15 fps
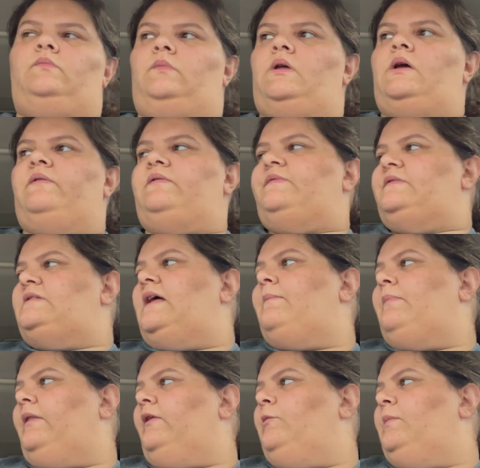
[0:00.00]
It stopped
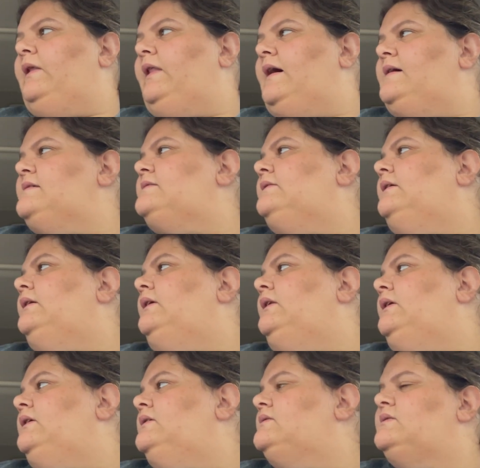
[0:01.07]
a little bit last night and
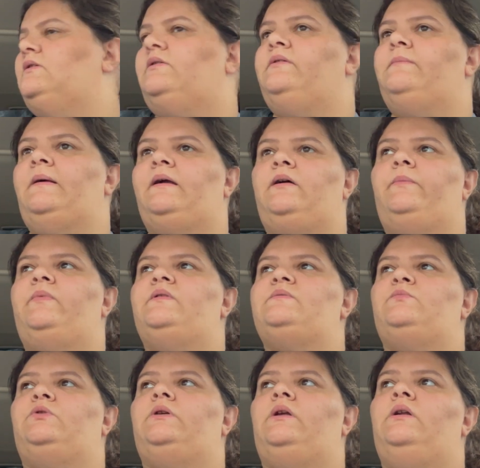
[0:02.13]
it started back up this
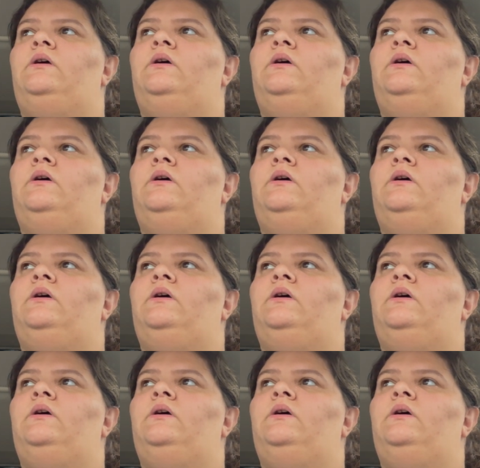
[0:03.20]
morning.